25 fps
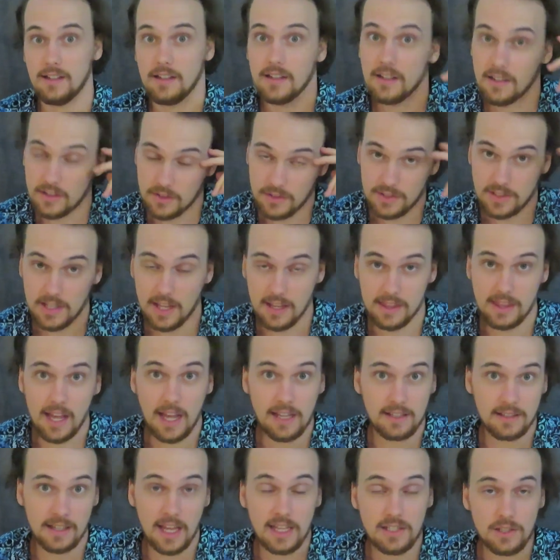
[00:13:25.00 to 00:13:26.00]
because
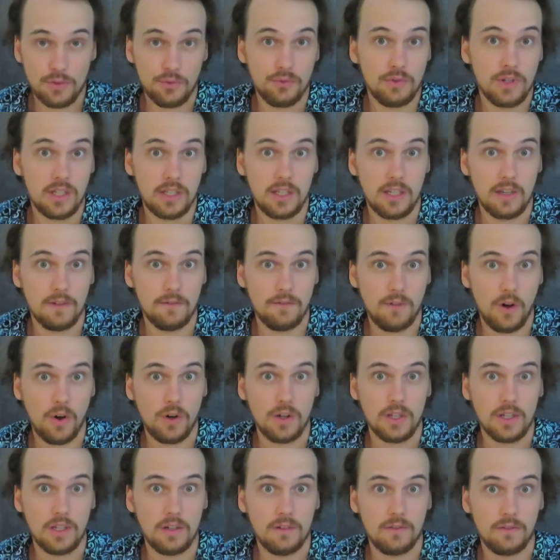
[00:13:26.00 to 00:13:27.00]
that's a really
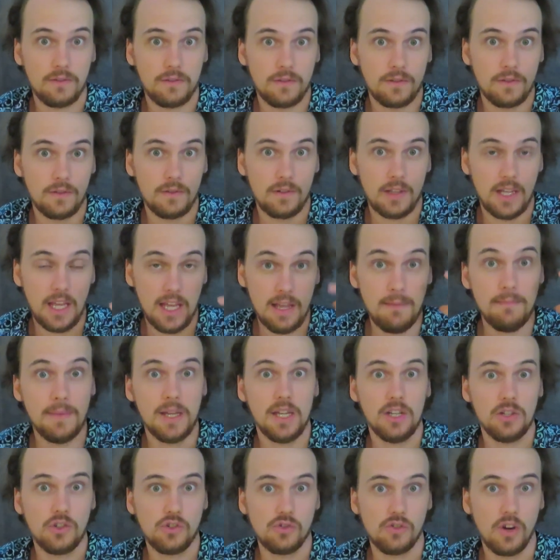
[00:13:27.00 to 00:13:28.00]
evocative
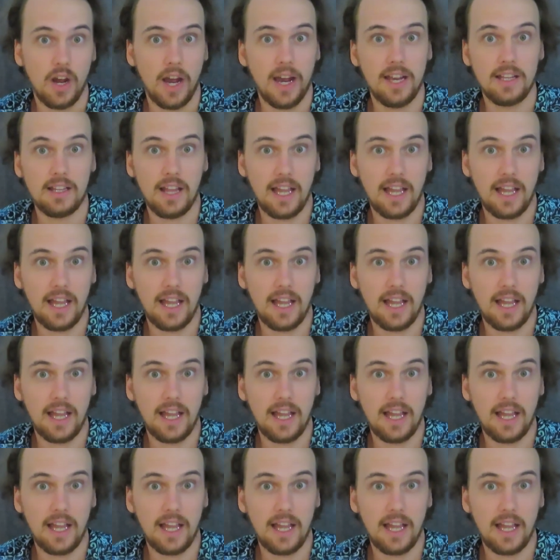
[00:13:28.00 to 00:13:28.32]
image, right?